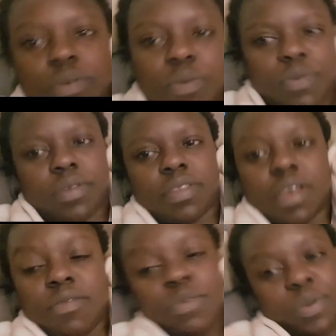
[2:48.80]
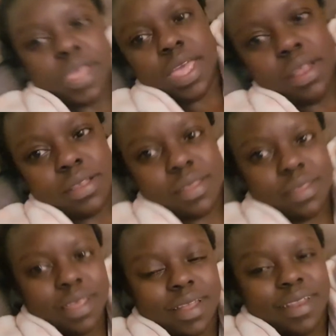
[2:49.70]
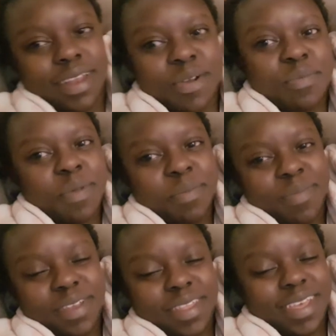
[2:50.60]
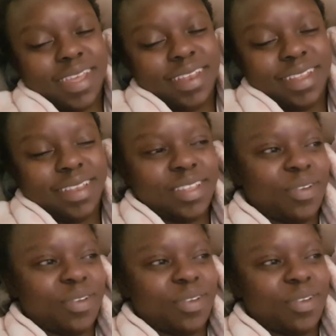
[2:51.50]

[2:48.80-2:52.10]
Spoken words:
We served, we ate, and then I remembered that I didn't